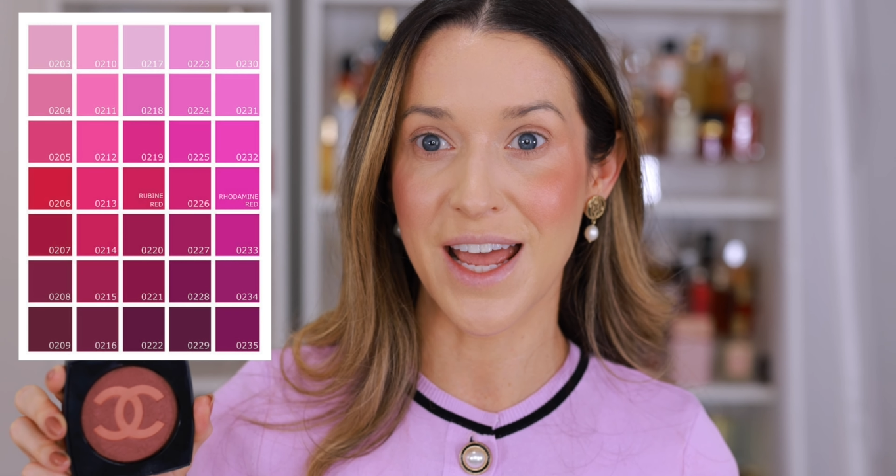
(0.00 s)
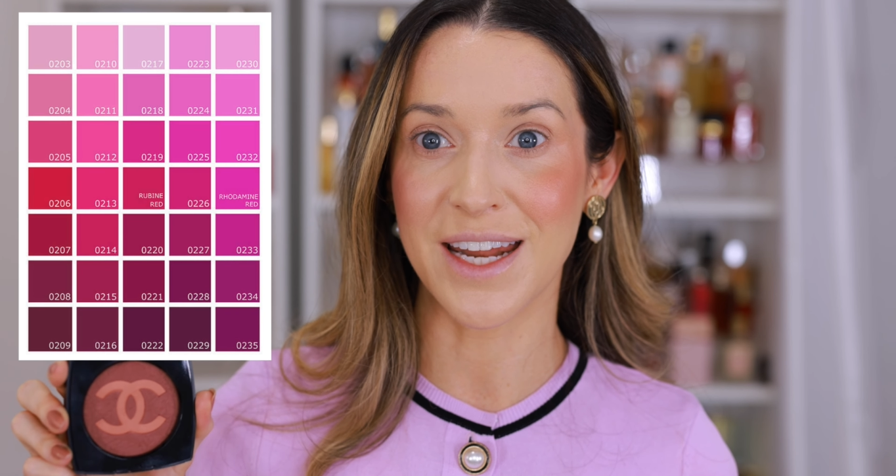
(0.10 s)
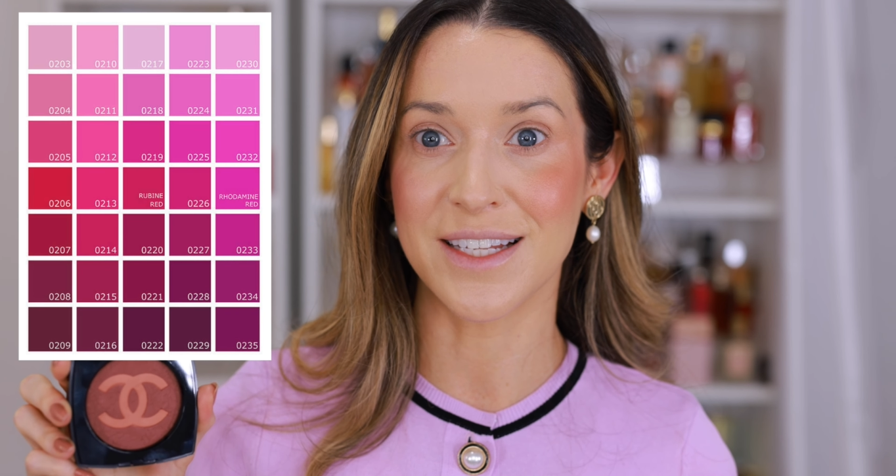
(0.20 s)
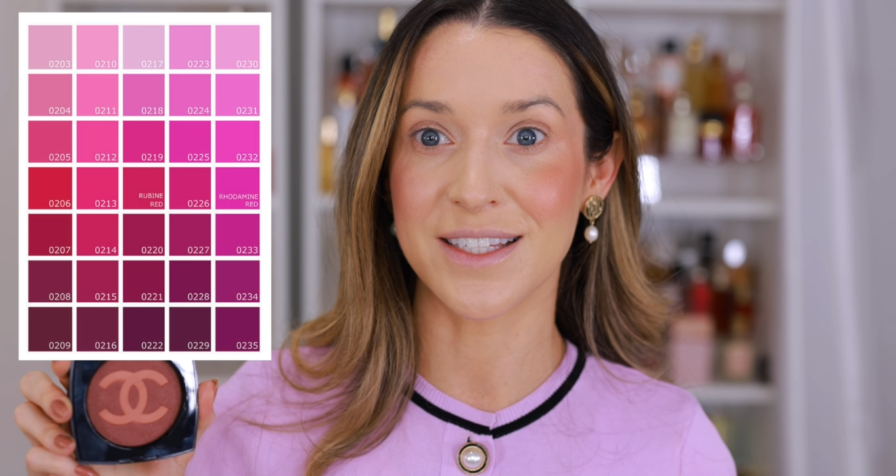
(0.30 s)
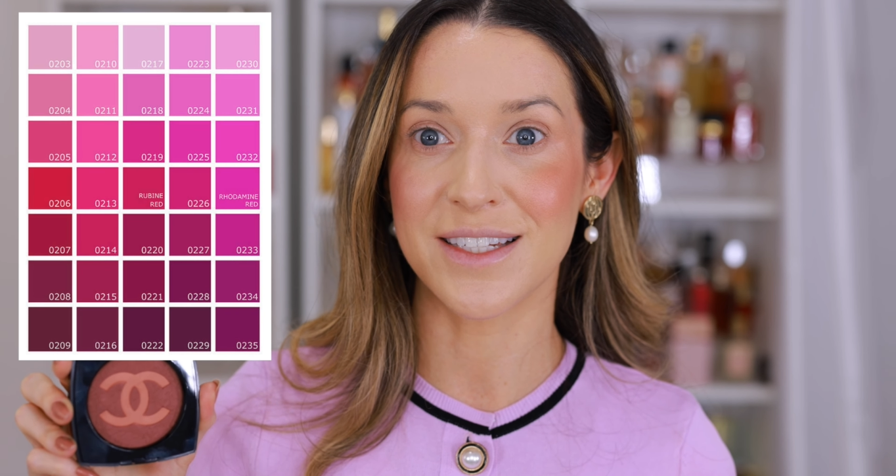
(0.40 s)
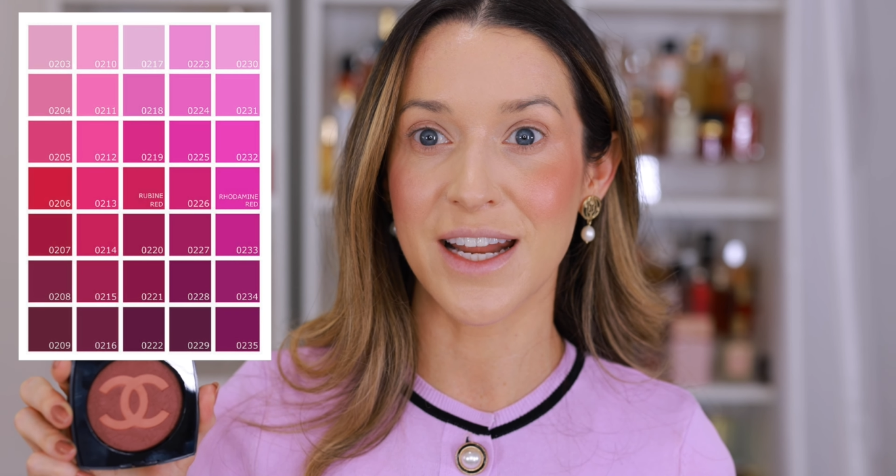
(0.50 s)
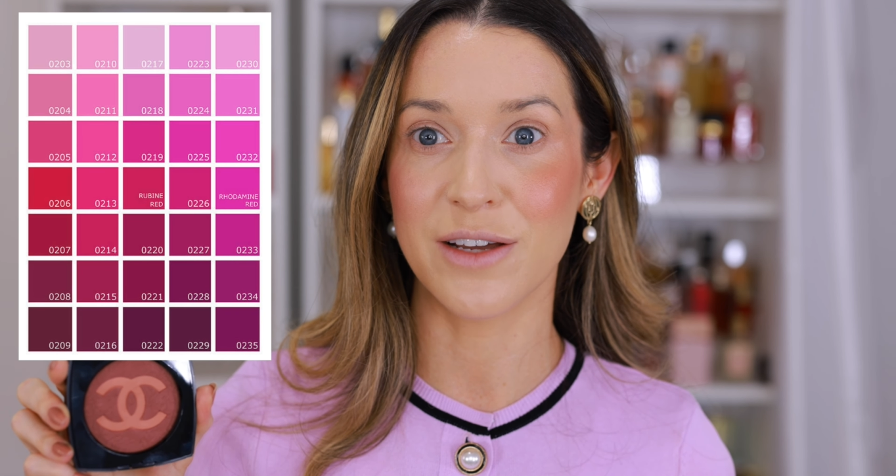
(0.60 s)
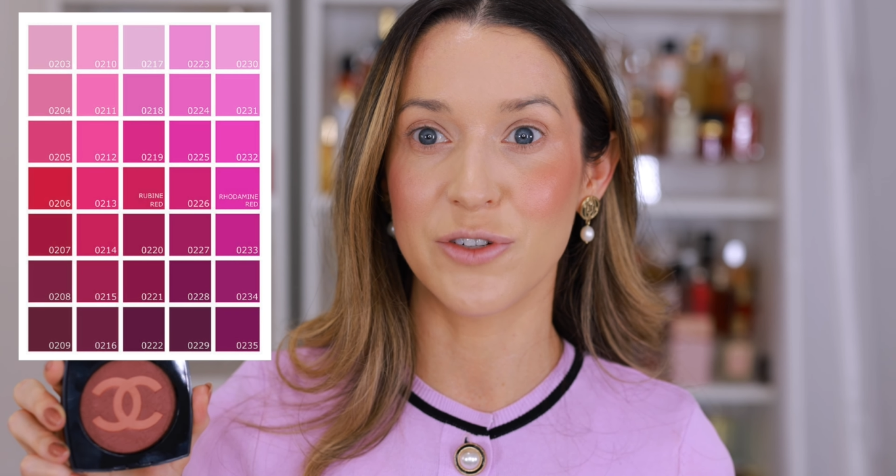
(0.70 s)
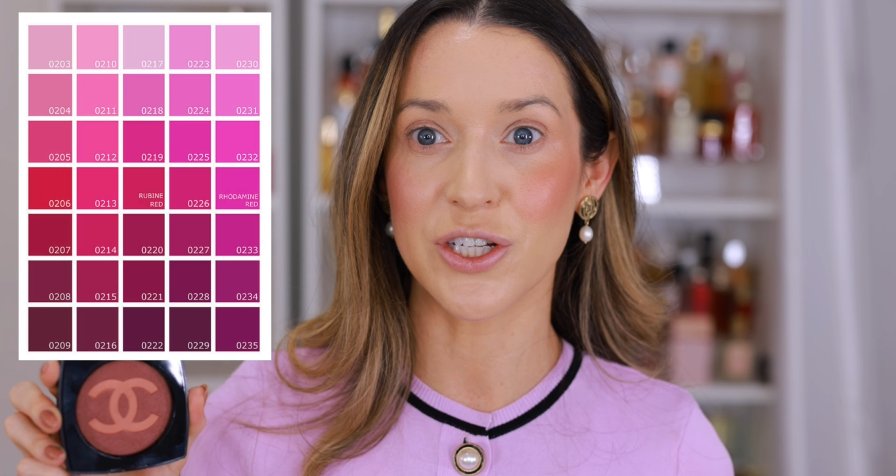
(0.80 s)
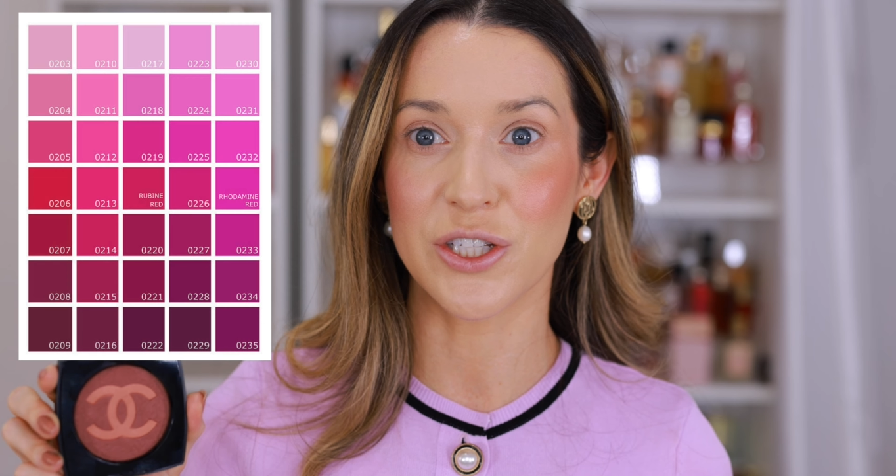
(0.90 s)
and instead
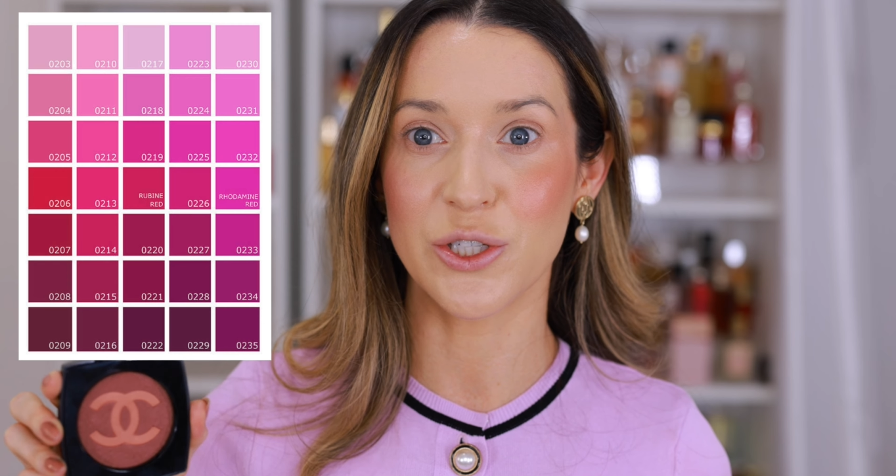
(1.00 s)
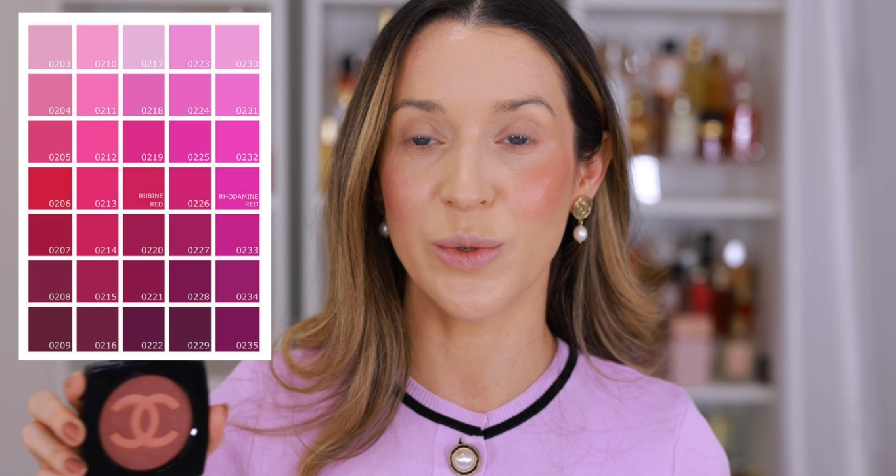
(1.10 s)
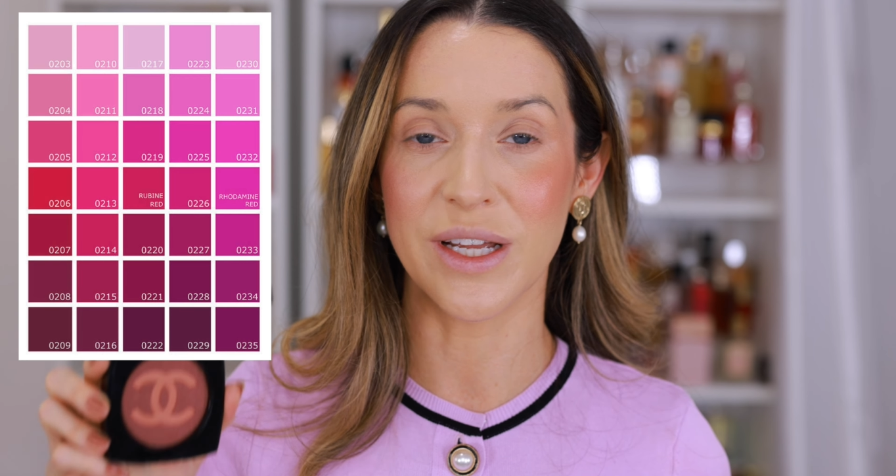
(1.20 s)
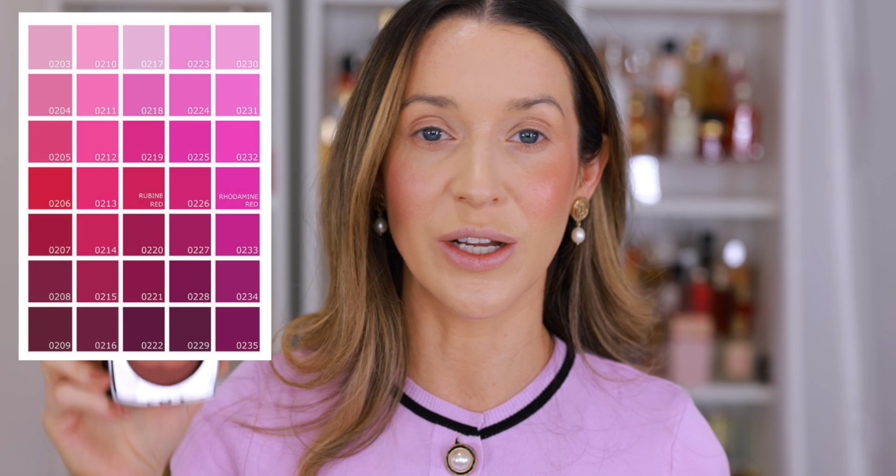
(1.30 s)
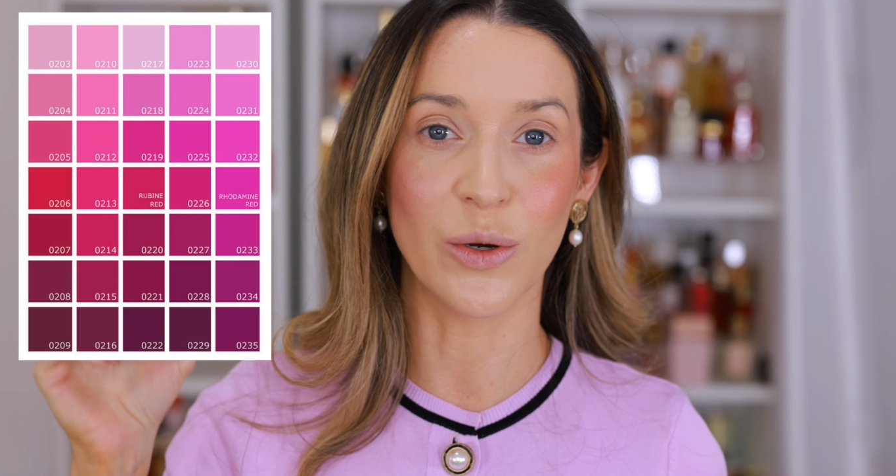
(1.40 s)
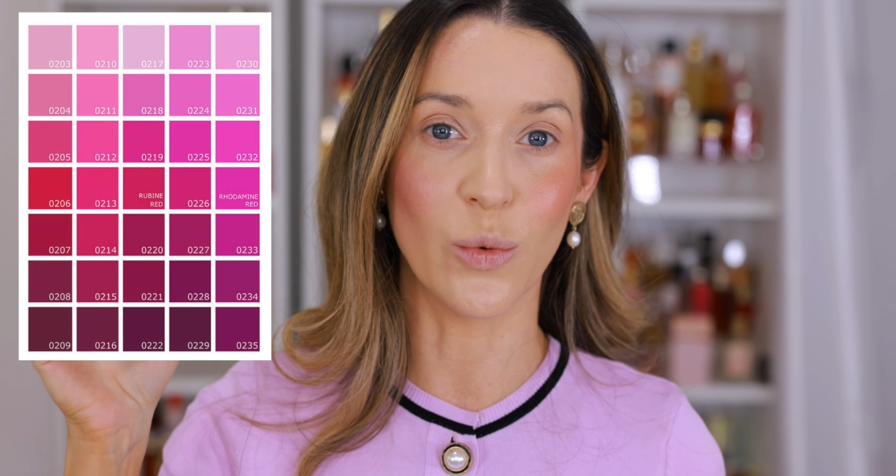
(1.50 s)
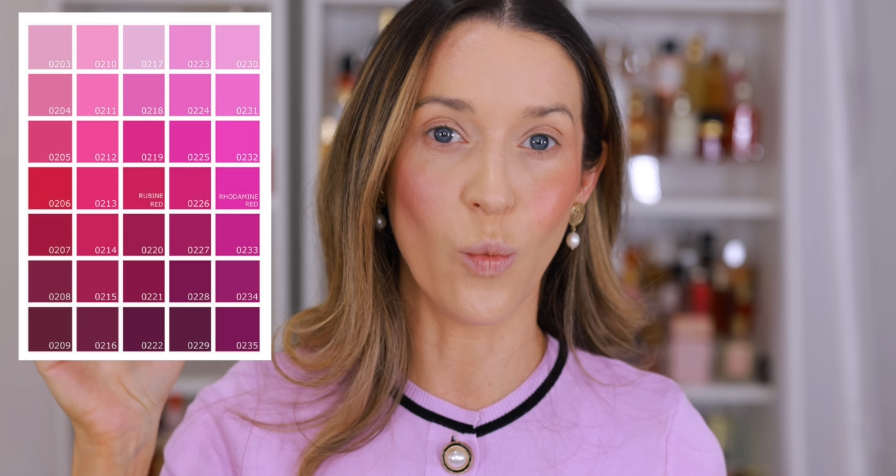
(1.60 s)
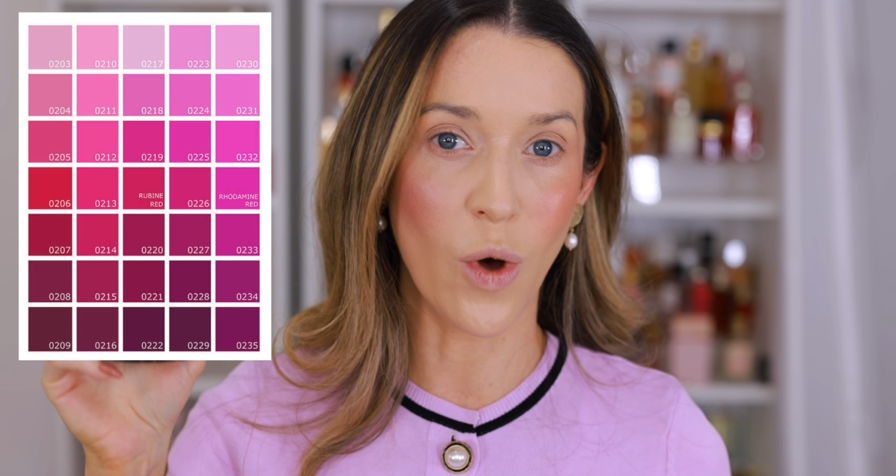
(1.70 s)
of just doing